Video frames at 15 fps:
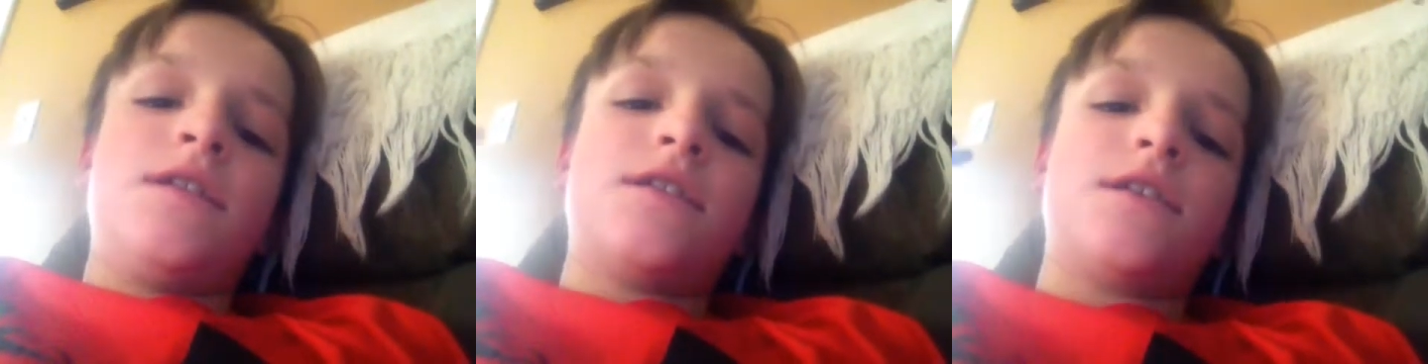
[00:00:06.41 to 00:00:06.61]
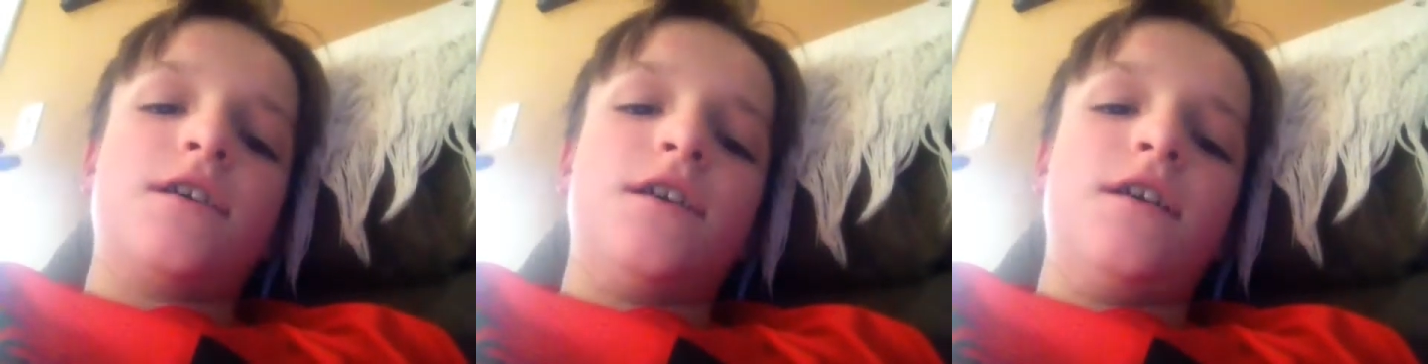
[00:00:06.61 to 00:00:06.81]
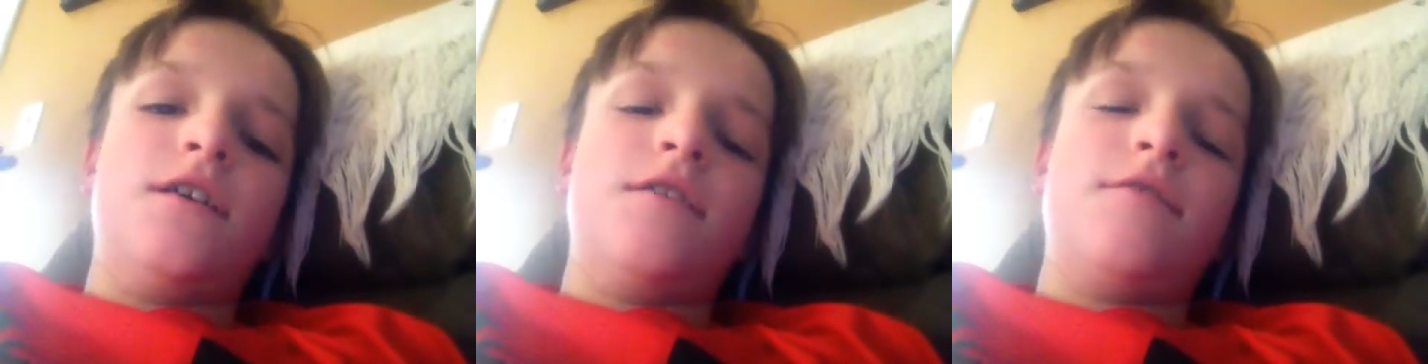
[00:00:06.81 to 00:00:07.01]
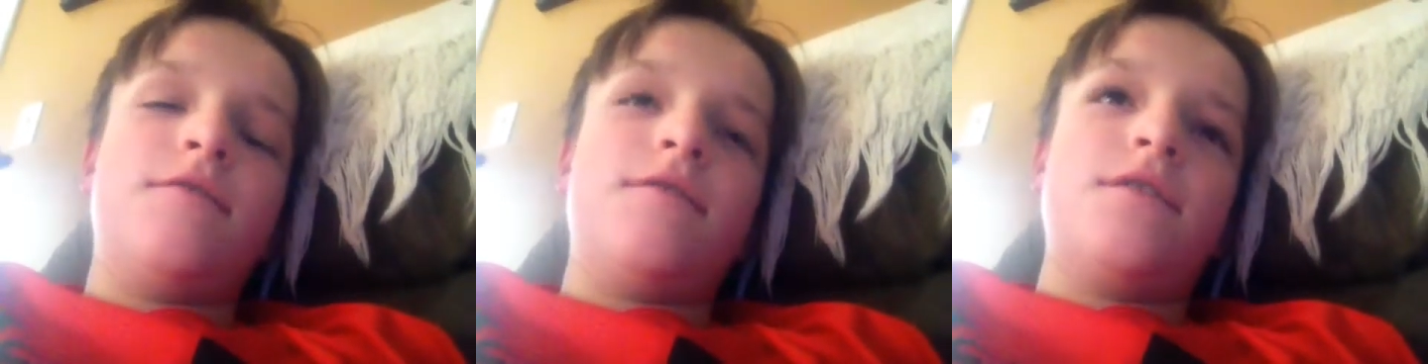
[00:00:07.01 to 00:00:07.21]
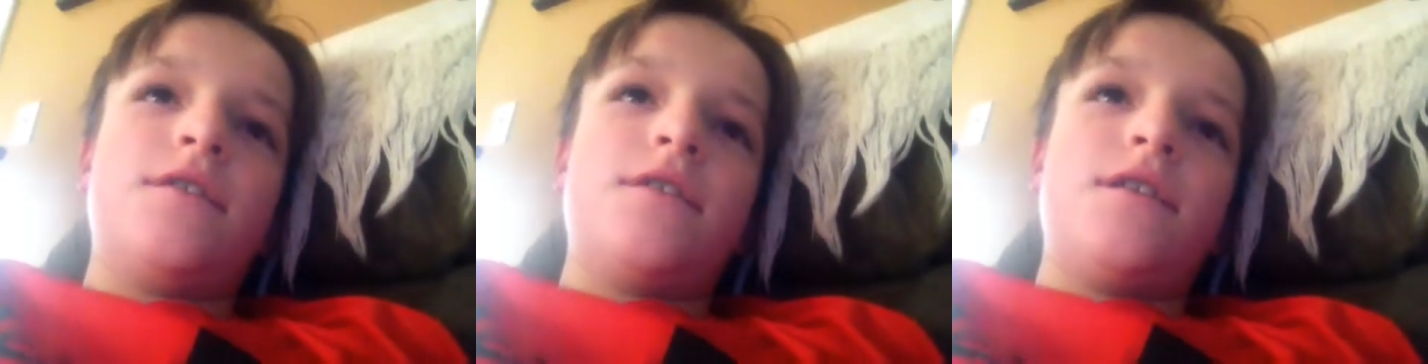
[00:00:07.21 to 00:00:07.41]

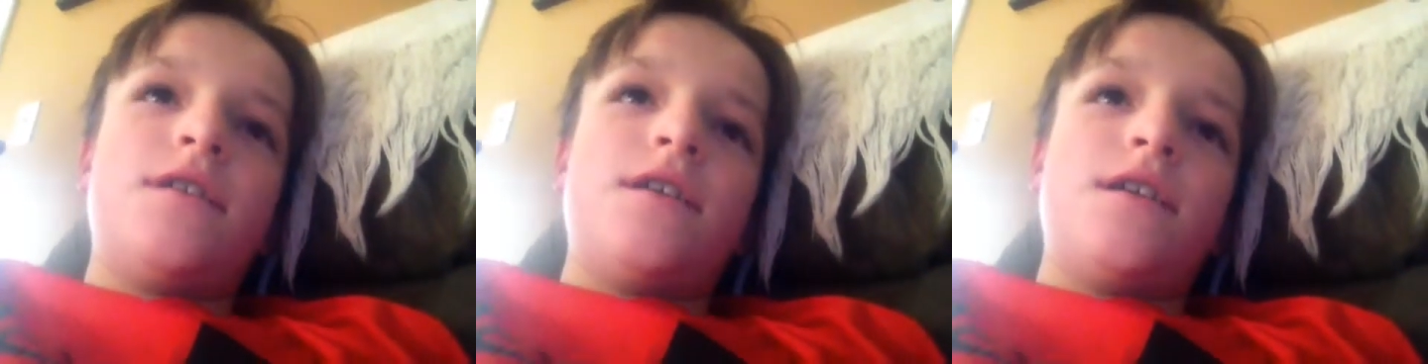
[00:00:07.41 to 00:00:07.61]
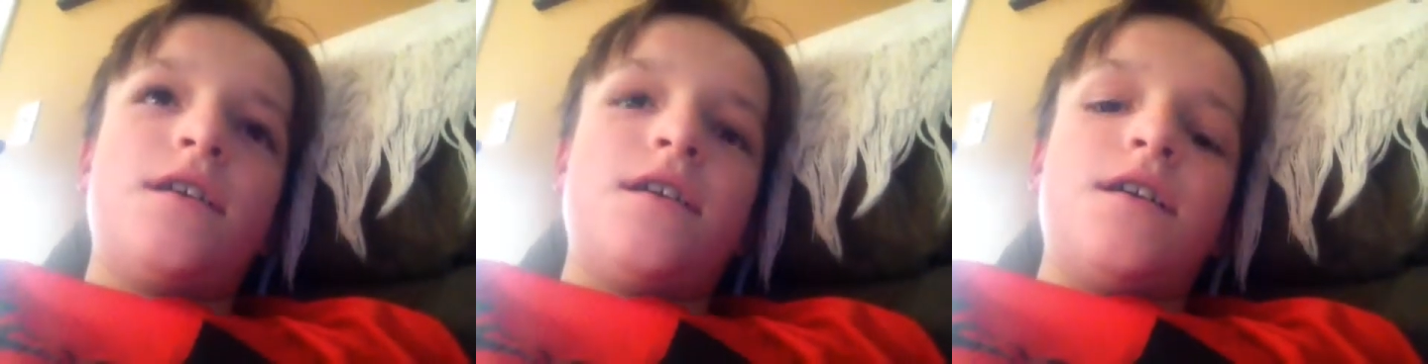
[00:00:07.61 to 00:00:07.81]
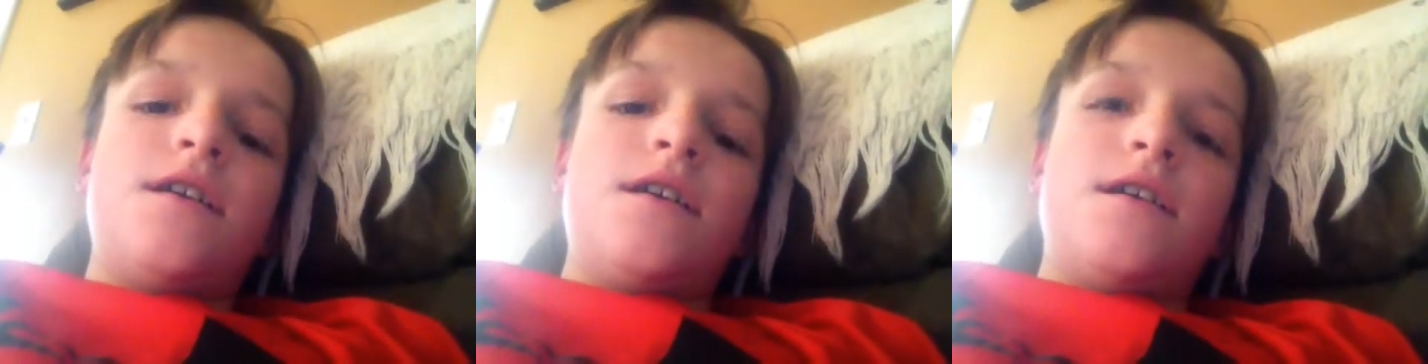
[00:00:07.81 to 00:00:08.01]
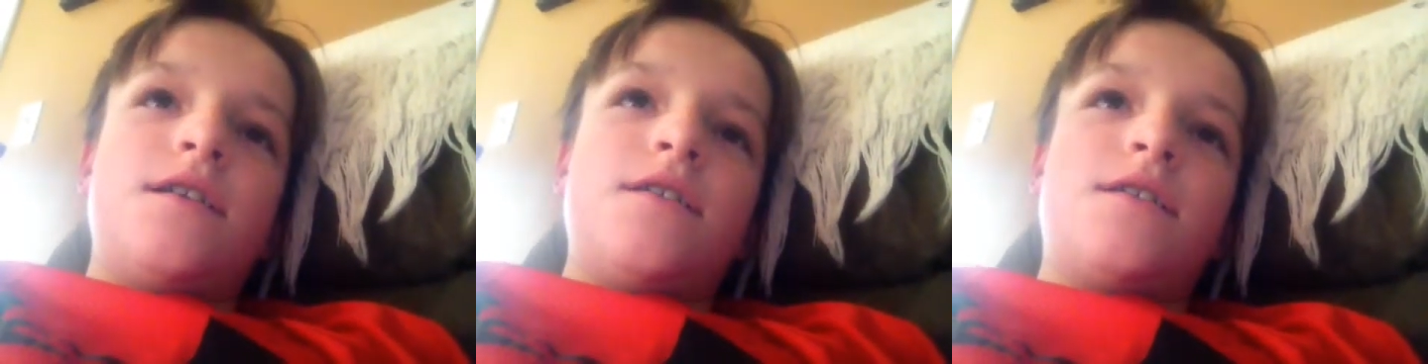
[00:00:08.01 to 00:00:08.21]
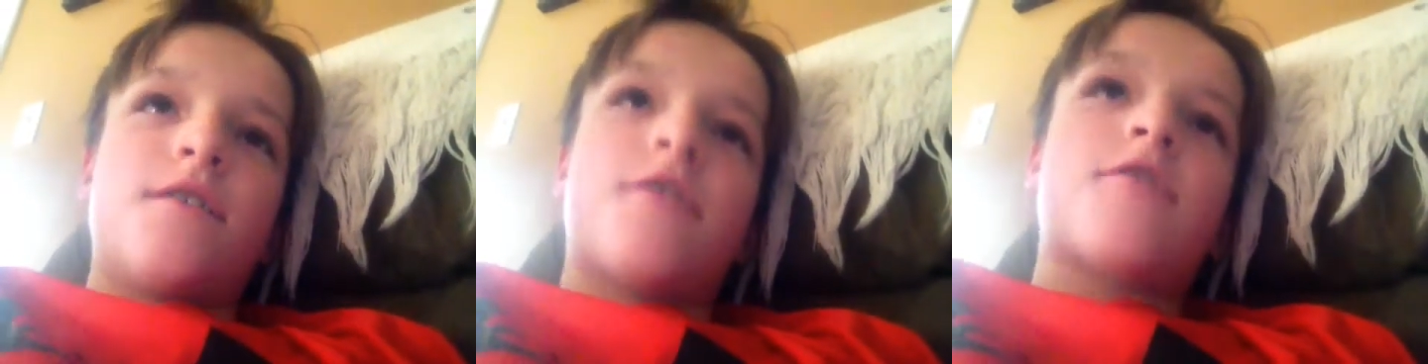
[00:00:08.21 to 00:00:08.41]
So
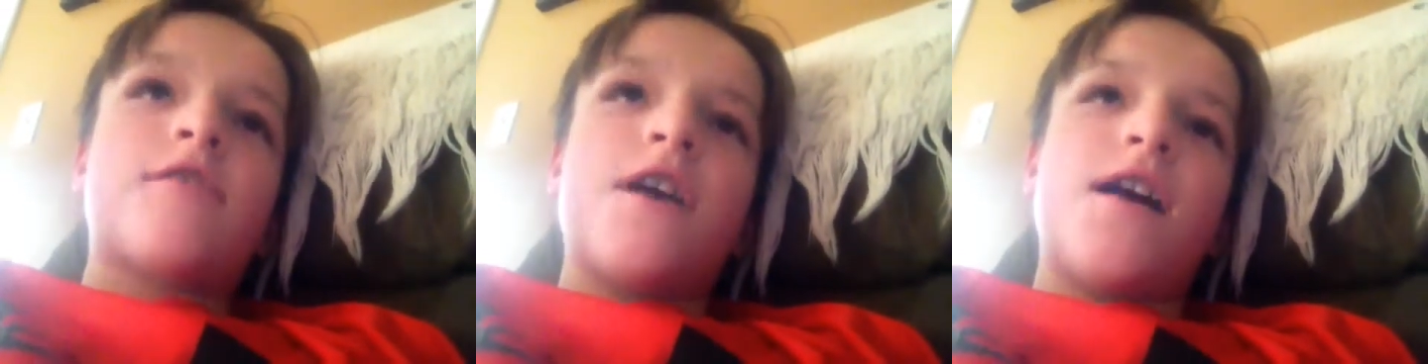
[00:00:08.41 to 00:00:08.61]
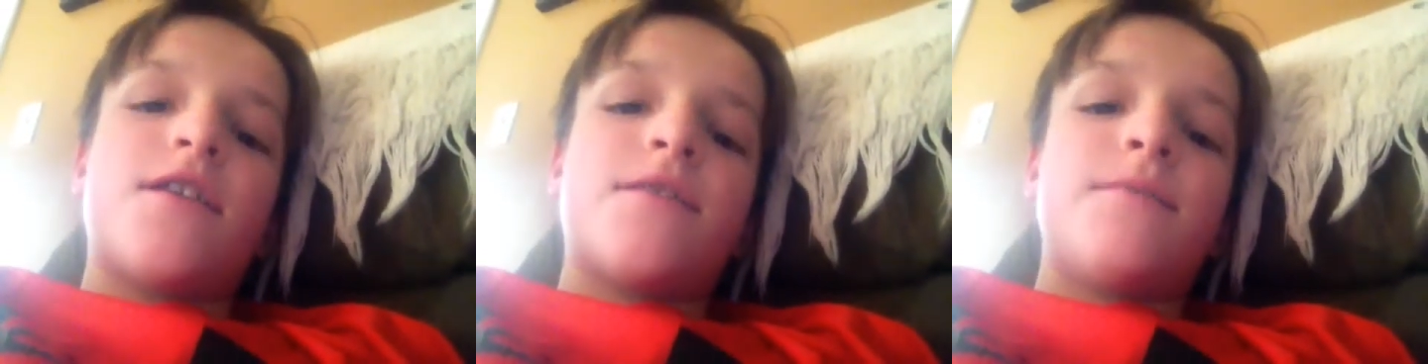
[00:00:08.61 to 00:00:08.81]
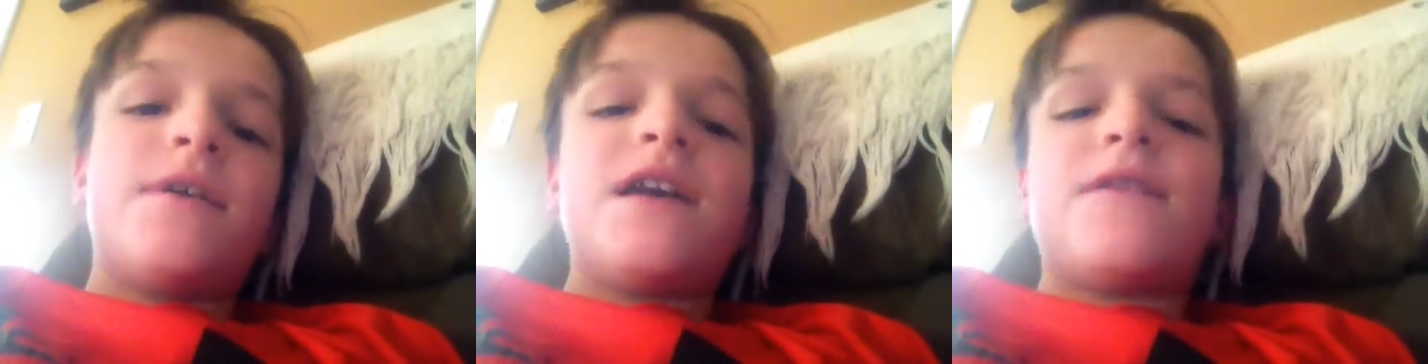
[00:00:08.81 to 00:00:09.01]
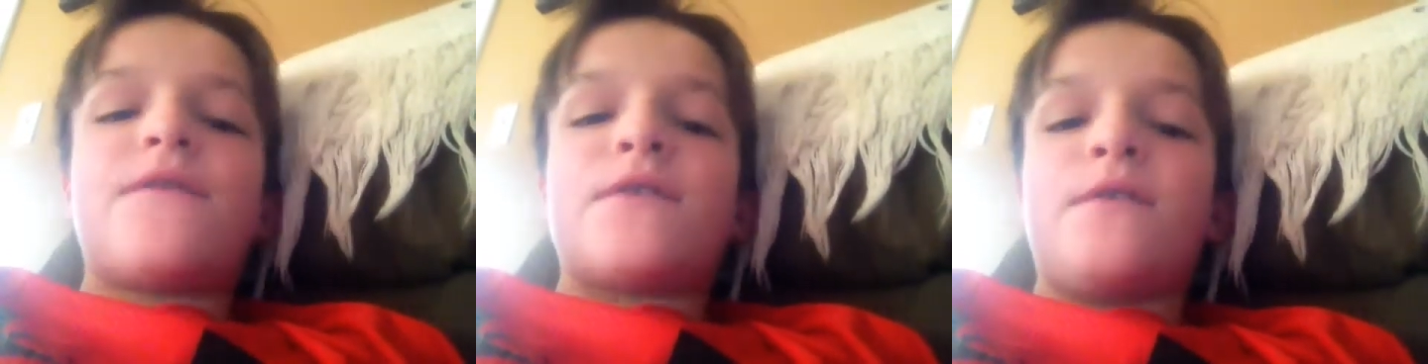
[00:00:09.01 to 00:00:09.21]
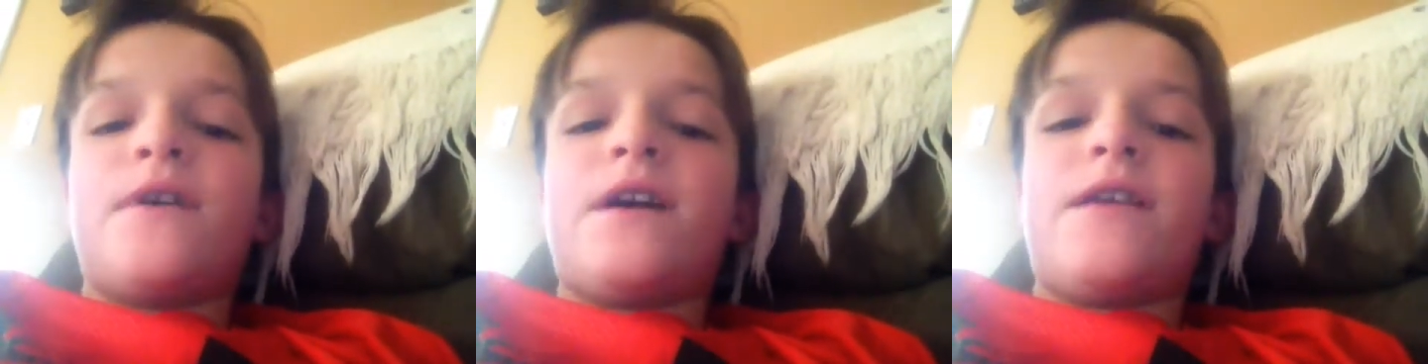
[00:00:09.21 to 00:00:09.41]
subscribe to me
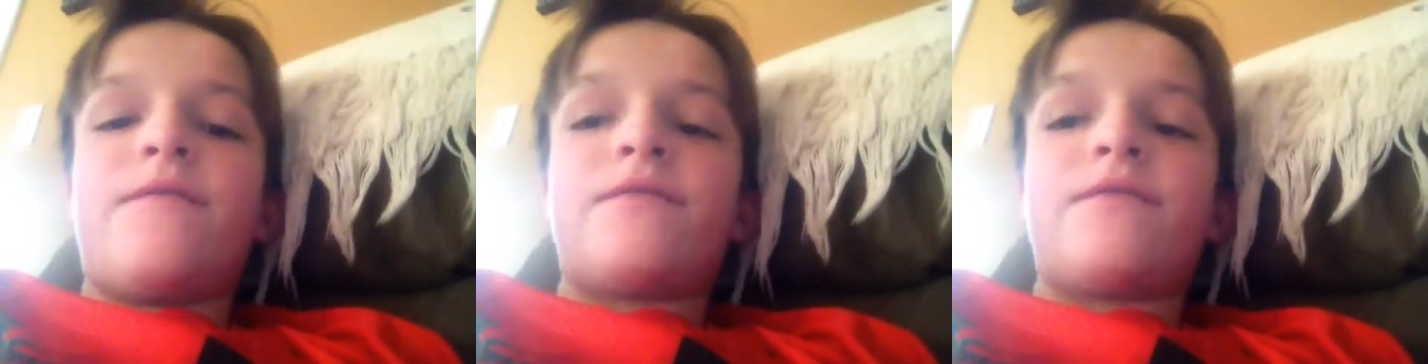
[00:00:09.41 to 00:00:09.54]
if you want to